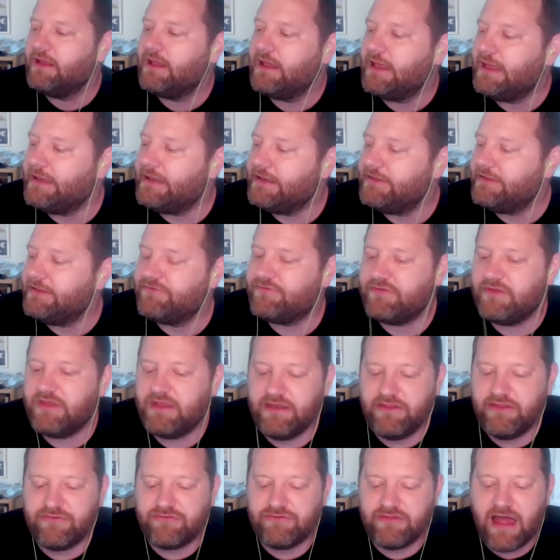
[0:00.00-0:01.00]
it is it
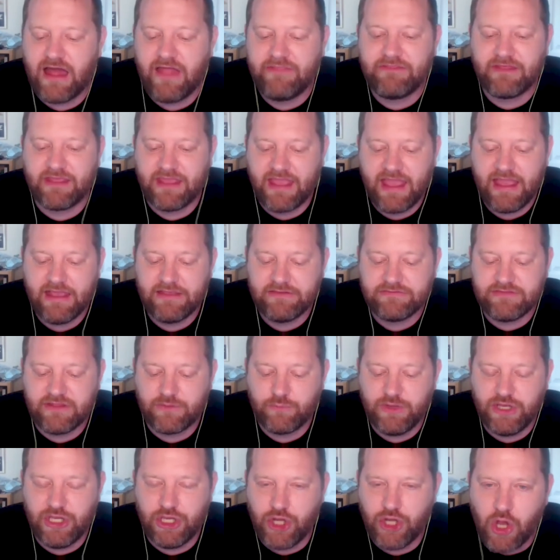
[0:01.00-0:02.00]
is not the case that
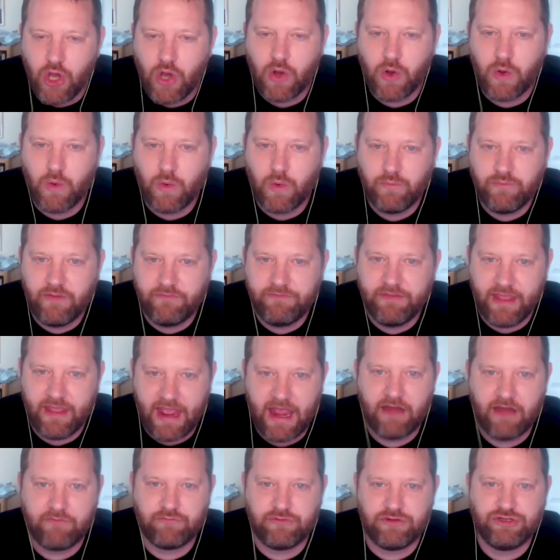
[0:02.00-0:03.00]
we know that the
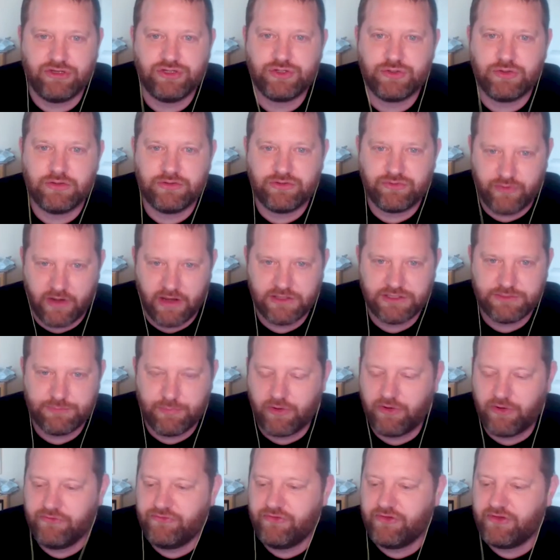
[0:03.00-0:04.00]
average trans
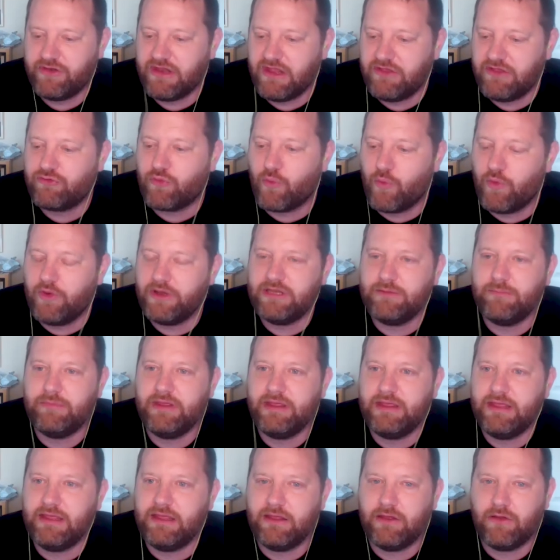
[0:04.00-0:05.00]
person is going to
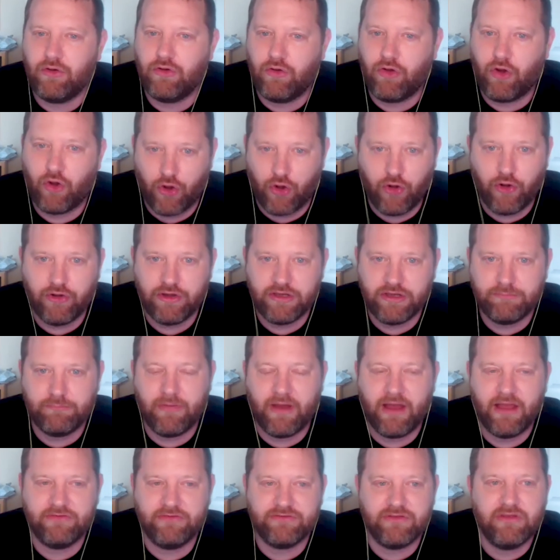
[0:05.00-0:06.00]
be hurt
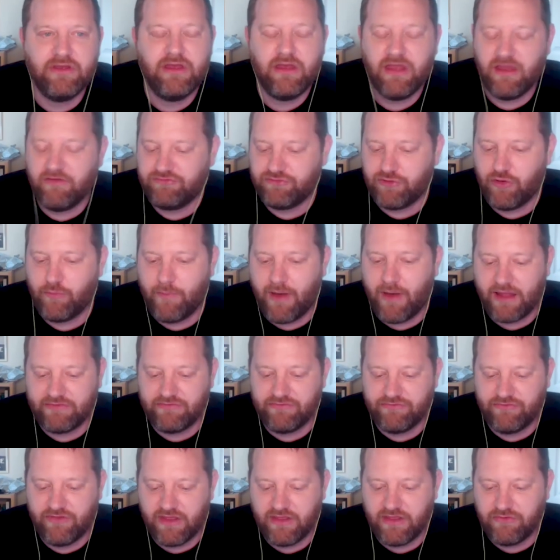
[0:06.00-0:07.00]
by if joe biden
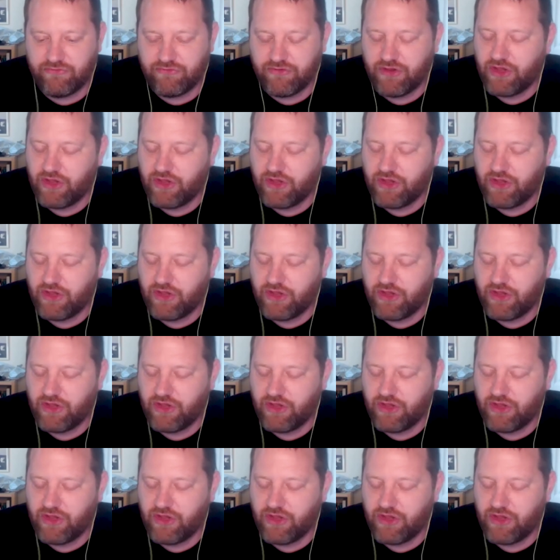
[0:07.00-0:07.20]
says